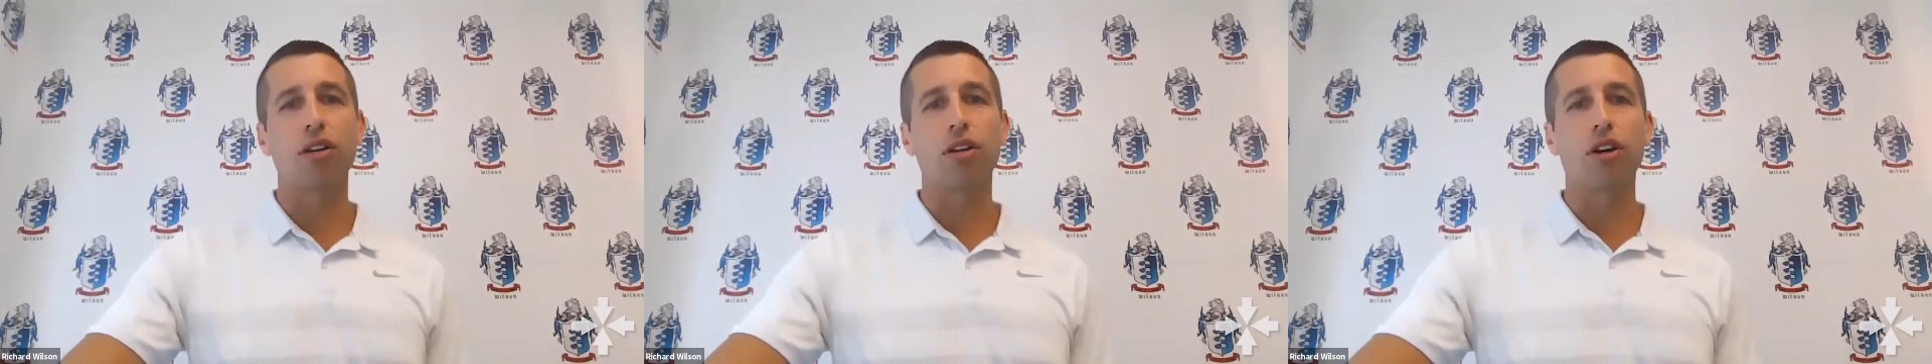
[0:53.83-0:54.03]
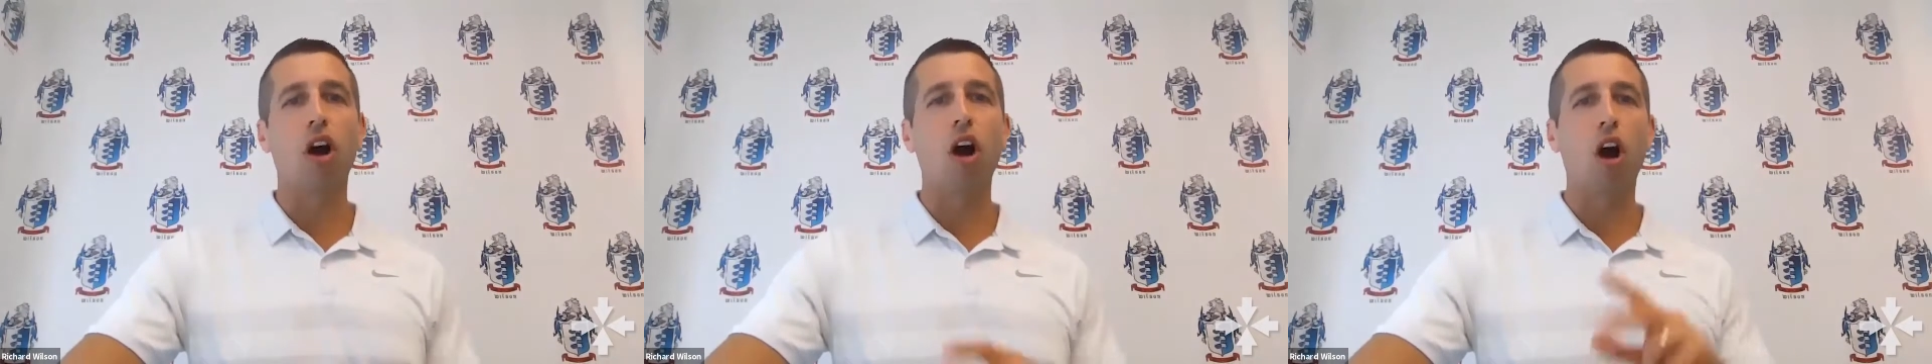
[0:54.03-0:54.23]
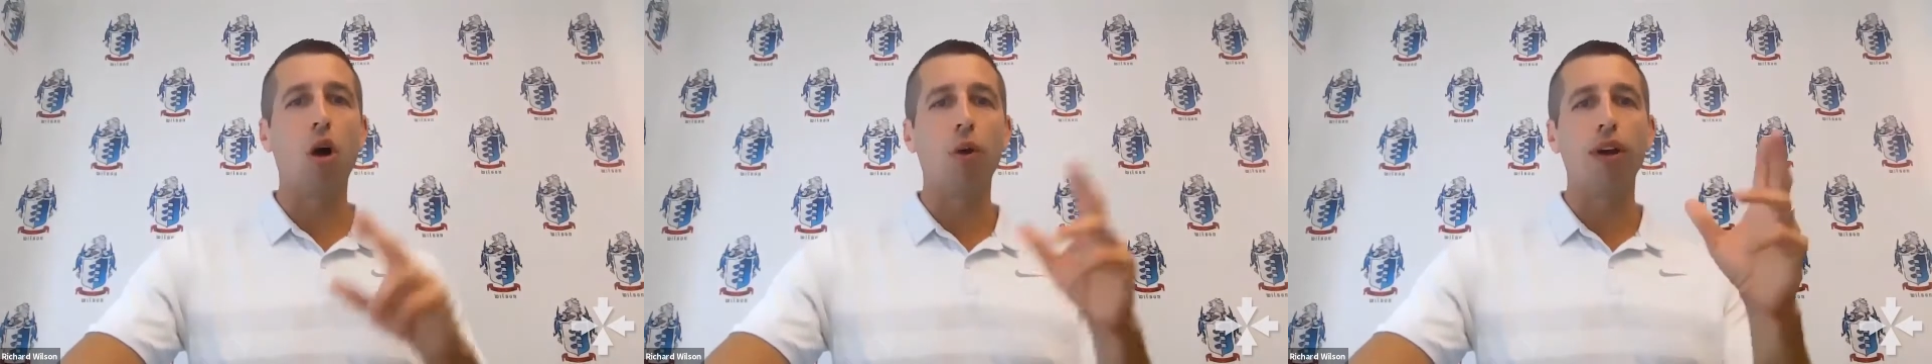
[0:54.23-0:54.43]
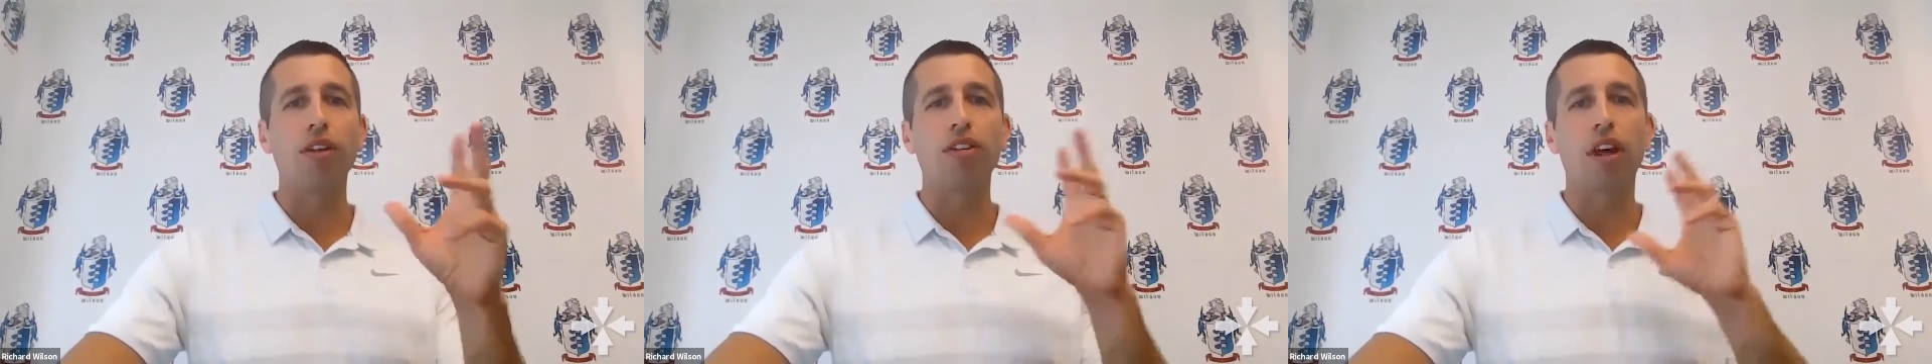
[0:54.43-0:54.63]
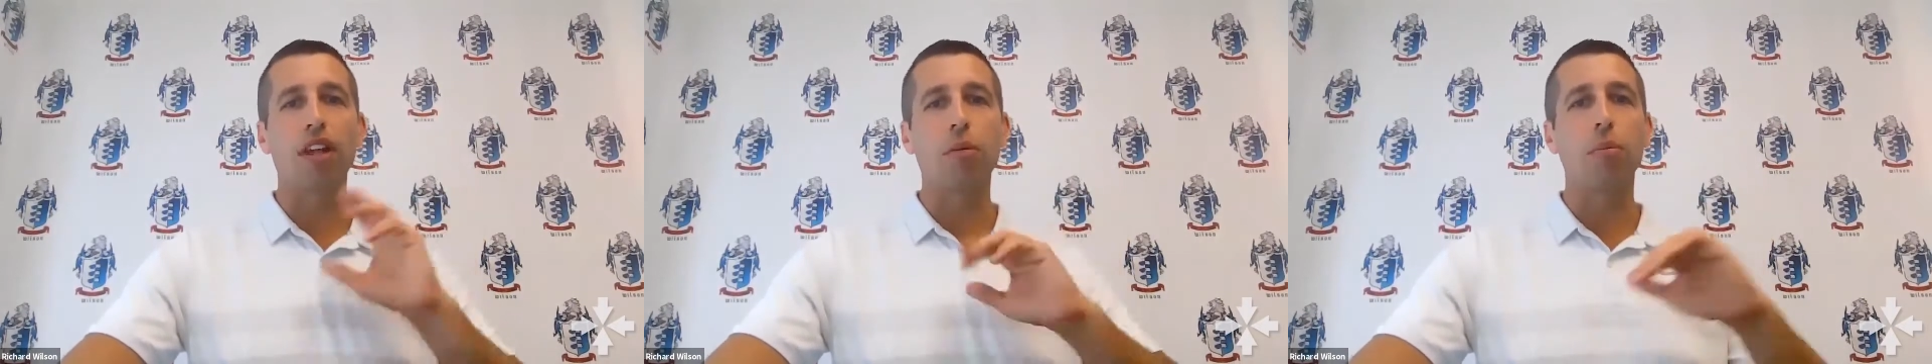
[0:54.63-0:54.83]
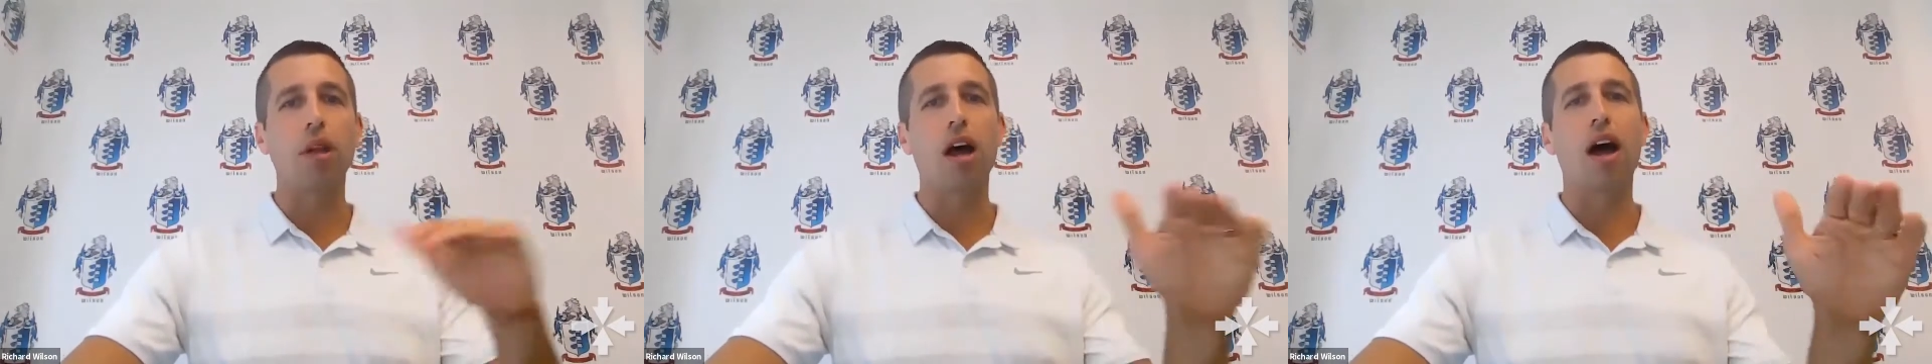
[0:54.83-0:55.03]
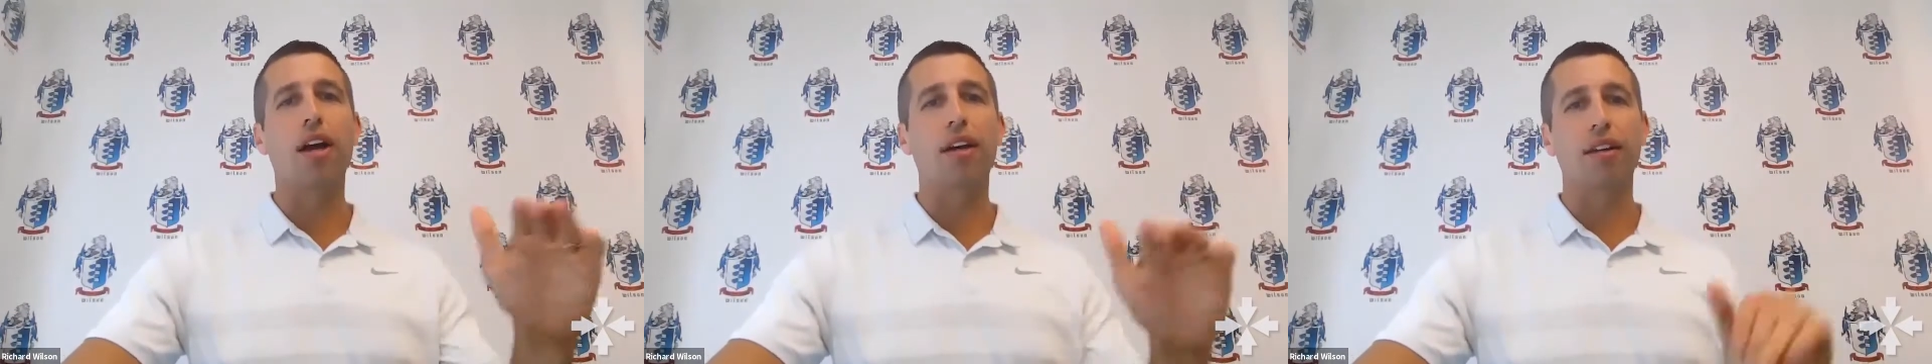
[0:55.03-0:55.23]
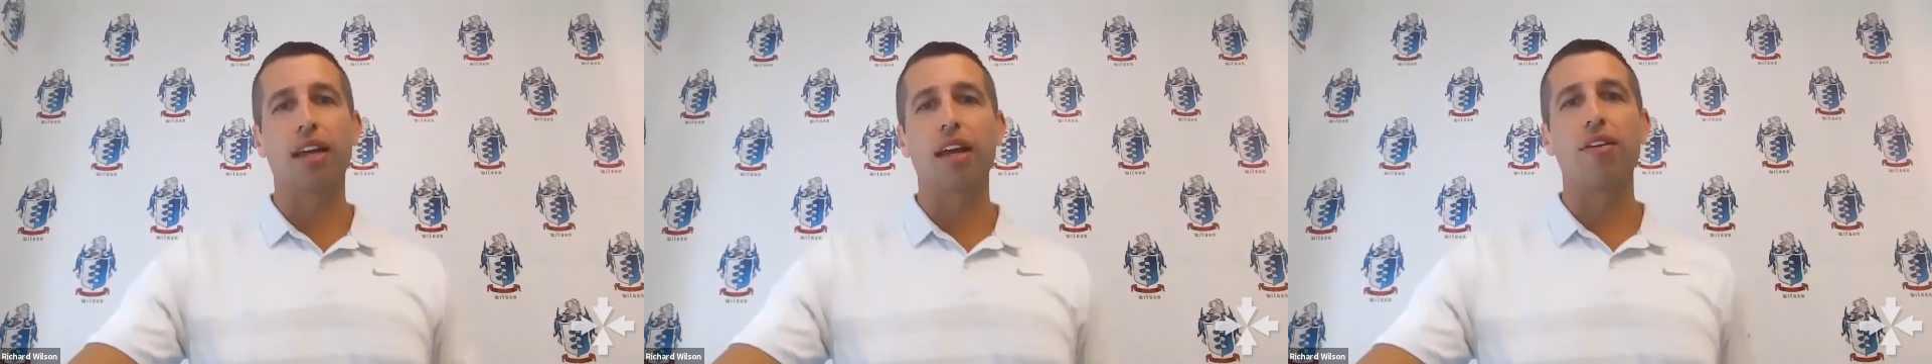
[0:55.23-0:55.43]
You're always on the block to